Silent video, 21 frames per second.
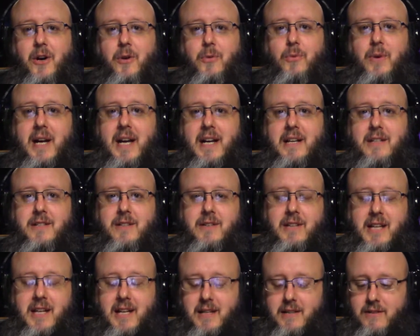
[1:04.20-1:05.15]
our way
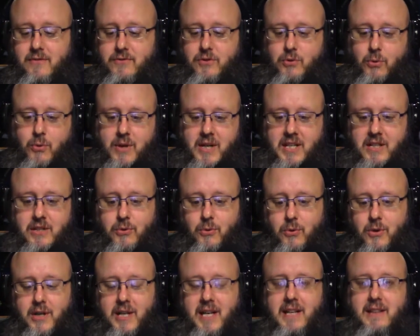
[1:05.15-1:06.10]
to the end of
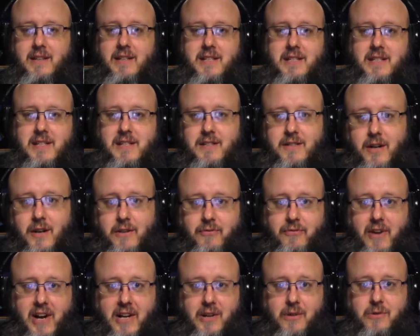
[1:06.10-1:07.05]
2020, this is
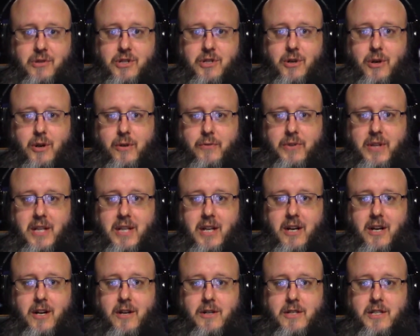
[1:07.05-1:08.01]
our final show of the
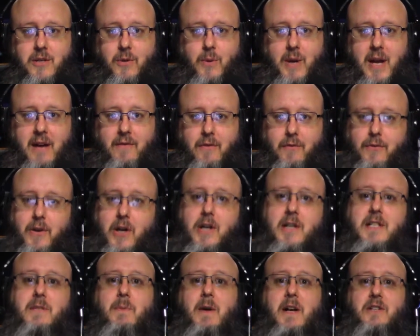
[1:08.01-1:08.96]
year, so we have a
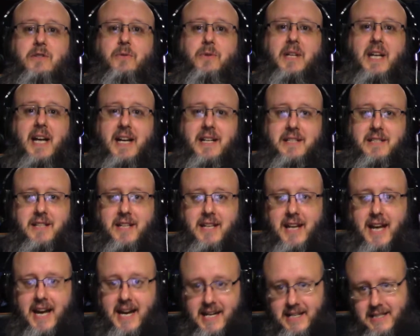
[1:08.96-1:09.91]
very special guest
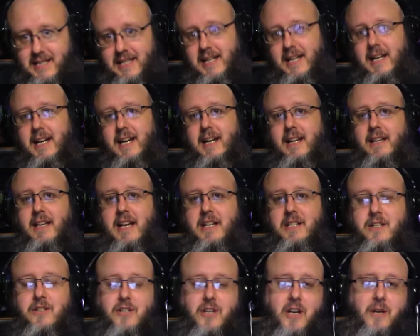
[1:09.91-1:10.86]
tonight.
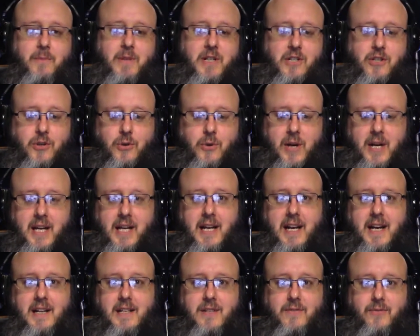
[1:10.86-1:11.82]
Ladies and gentlemen,
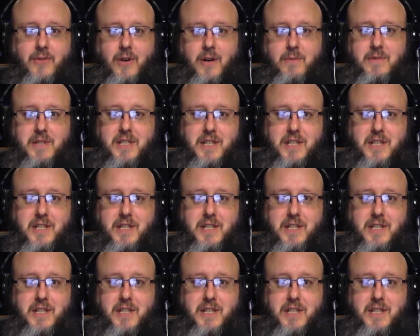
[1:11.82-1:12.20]
joining us from